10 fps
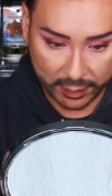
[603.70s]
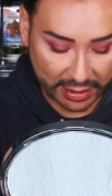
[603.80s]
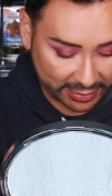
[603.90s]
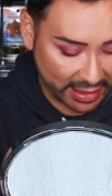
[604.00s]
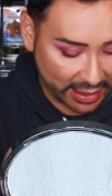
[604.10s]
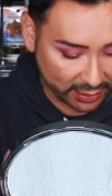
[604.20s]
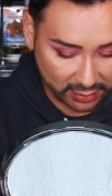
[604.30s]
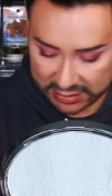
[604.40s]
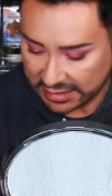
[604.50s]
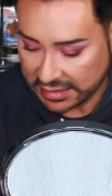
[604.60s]
Like that,
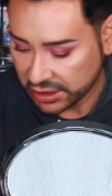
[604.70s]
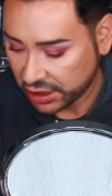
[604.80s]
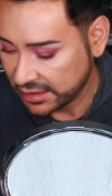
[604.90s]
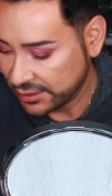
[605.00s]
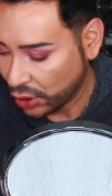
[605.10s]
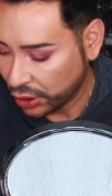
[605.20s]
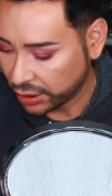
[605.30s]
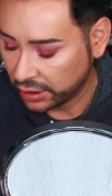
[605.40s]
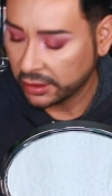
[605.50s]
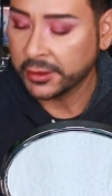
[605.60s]
because that's actually
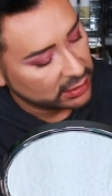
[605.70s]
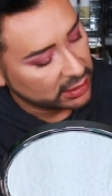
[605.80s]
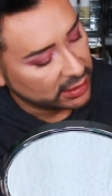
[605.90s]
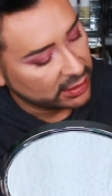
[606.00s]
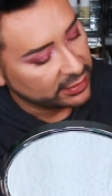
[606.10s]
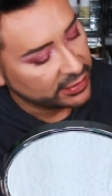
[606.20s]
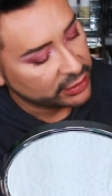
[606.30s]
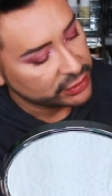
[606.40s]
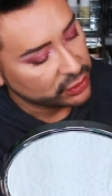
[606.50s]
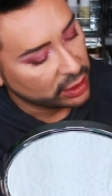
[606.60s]
smarter. Uh,
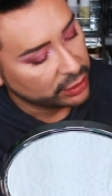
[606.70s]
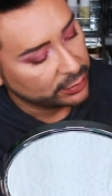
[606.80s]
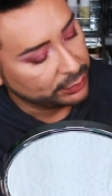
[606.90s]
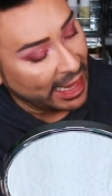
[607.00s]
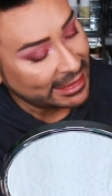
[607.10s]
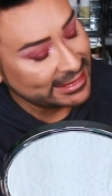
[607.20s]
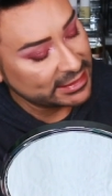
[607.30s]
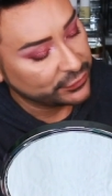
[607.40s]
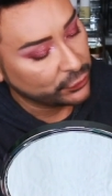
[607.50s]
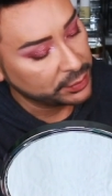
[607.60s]
thicker, stronger, black
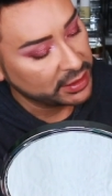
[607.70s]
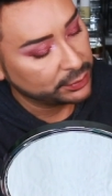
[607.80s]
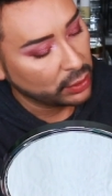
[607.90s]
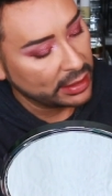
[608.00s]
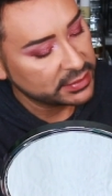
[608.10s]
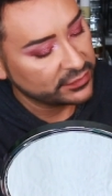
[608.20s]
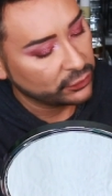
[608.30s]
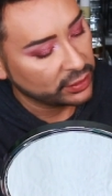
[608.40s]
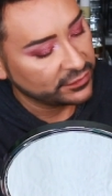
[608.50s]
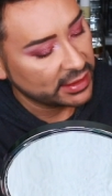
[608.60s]
tinted formula primes and
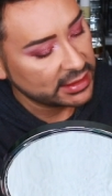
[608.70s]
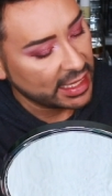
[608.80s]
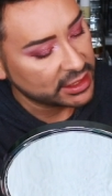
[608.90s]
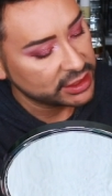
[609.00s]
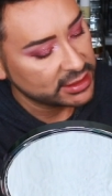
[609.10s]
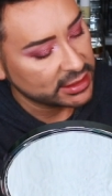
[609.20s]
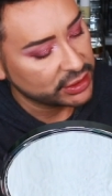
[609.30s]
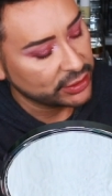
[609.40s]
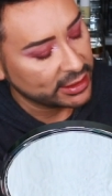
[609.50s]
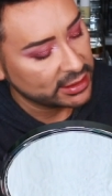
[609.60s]
fortifies lashes
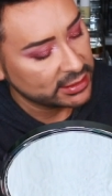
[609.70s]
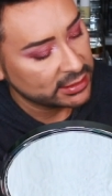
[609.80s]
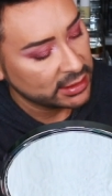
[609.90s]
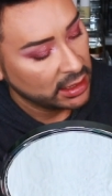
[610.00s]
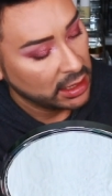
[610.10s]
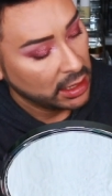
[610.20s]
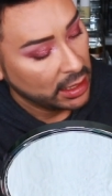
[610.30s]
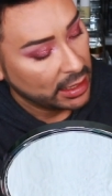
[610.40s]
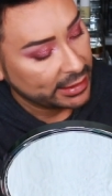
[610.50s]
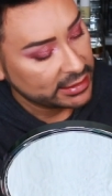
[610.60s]
and strengthens
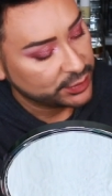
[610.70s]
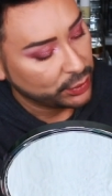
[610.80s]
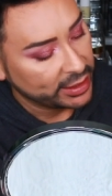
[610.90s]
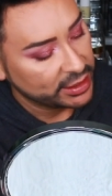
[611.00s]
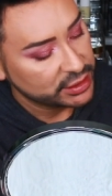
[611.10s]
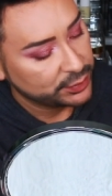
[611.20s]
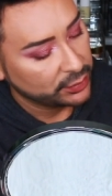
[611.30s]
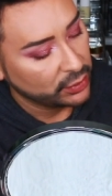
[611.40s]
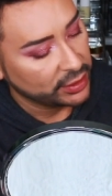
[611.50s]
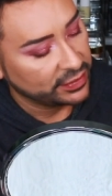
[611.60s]
against breakage,
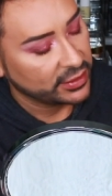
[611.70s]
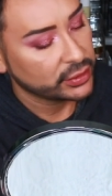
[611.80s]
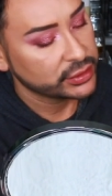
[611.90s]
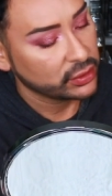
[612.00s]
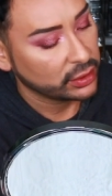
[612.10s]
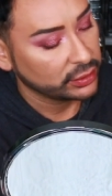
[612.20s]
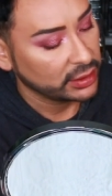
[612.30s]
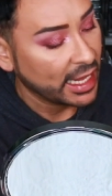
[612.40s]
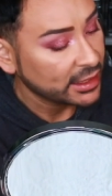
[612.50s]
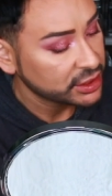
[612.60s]
promoting thicker, stronger
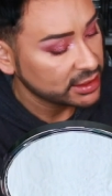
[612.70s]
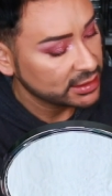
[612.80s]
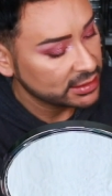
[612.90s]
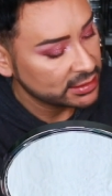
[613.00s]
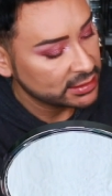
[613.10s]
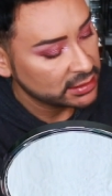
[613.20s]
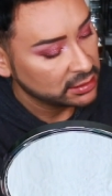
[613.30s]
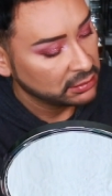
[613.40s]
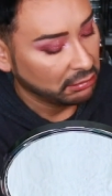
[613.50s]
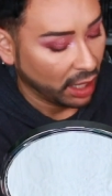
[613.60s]
lashes.
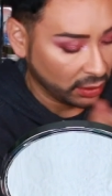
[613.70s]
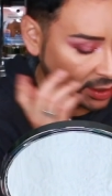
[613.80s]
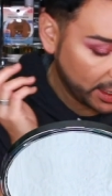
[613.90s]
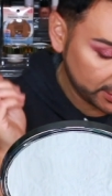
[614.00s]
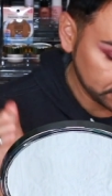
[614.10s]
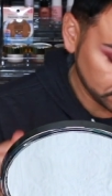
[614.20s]
Okay.